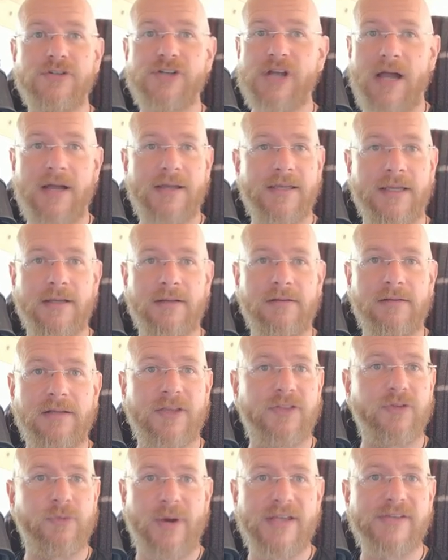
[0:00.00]
shocking,
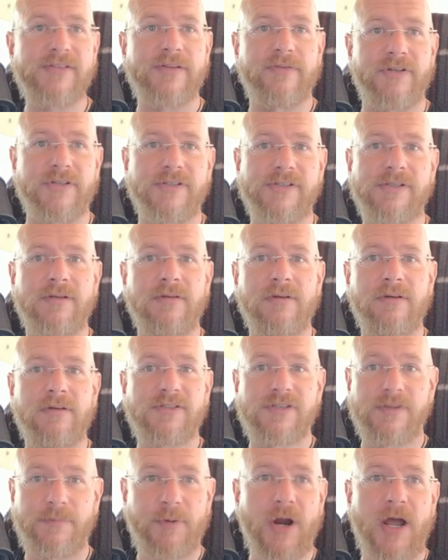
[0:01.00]
like the rest of us.
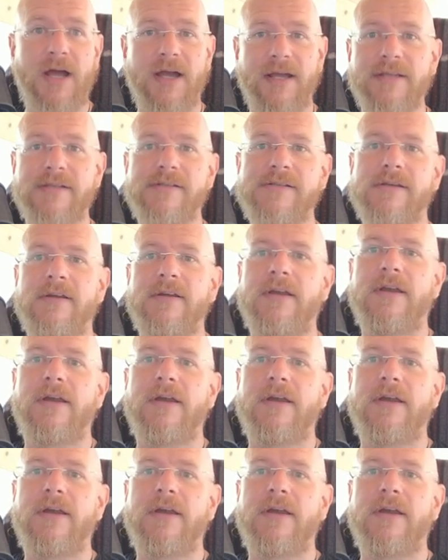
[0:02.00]
Surprise.